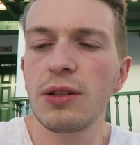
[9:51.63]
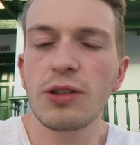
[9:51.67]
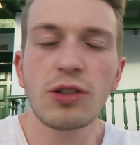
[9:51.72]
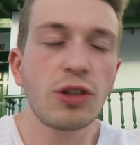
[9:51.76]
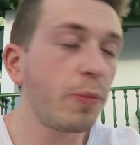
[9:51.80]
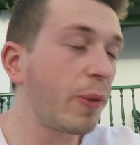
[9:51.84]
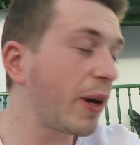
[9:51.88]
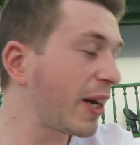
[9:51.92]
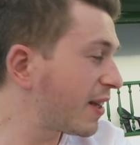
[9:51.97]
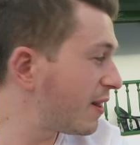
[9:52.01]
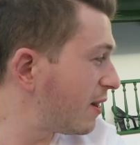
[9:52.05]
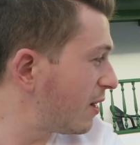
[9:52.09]

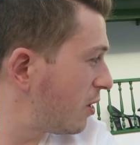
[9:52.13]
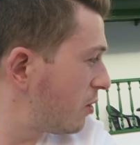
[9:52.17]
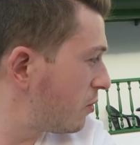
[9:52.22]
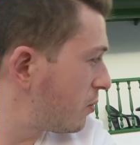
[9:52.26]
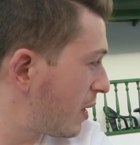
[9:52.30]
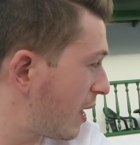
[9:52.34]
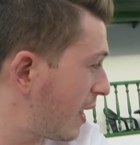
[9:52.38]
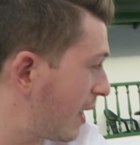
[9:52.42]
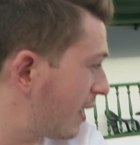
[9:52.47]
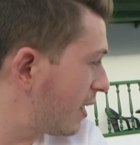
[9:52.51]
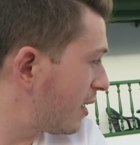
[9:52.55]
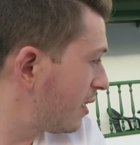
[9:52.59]
So back in the
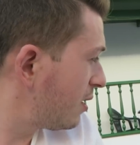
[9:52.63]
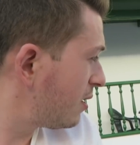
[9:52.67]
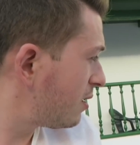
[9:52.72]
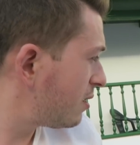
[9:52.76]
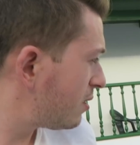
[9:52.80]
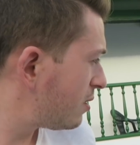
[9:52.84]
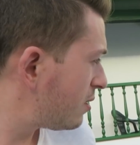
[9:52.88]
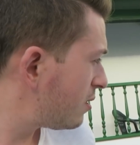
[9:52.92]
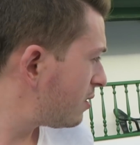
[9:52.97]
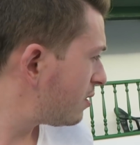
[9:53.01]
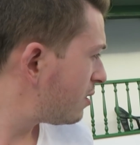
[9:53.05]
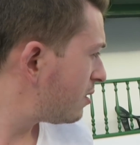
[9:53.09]
UK.
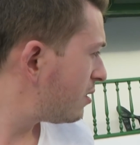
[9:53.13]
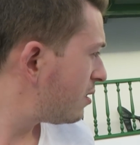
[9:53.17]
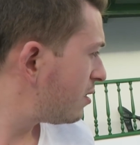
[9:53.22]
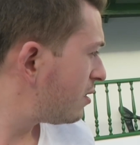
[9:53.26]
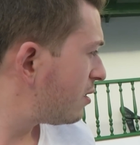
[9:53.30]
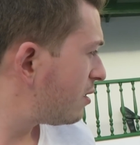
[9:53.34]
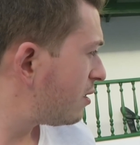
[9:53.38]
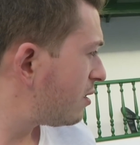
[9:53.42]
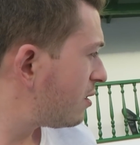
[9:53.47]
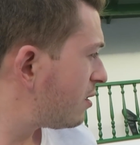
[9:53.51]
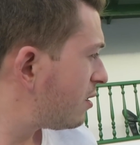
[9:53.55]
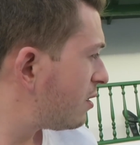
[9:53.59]

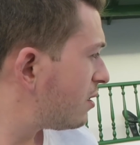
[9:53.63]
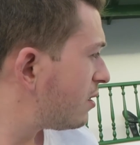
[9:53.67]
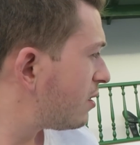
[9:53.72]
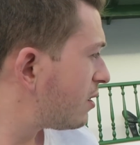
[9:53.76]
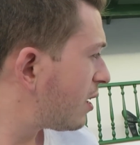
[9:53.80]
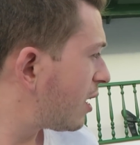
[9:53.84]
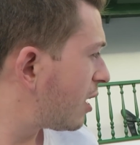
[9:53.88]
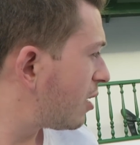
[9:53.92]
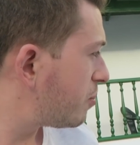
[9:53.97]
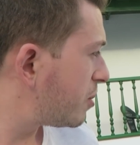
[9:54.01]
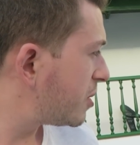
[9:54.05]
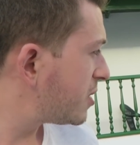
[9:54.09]
Yeah,
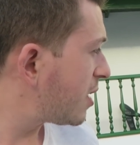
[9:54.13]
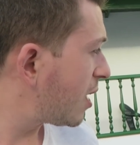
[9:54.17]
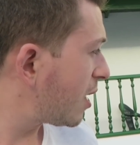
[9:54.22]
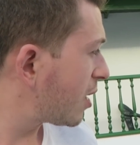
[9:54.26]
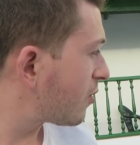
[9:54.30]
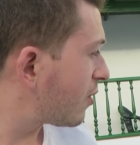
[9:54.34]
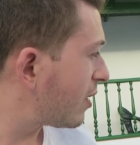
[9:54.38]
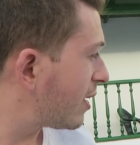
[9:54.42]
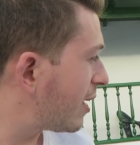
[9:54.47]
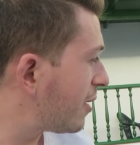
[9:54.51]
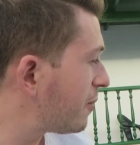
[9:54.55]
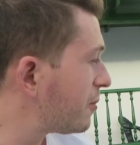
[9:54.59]
it'd be
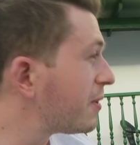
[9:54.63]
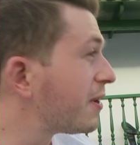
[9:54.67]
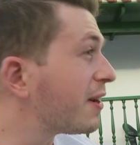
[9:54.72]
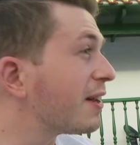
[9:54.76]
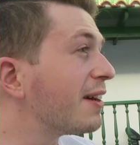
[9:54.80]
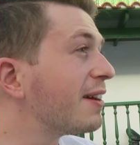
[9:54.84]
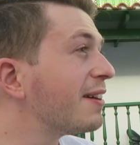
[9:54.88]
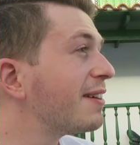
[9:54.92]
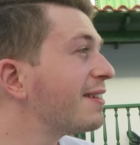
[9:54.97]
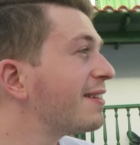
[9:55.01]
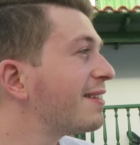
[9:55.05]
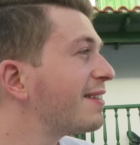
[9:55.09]
dark right now, wouldn't it?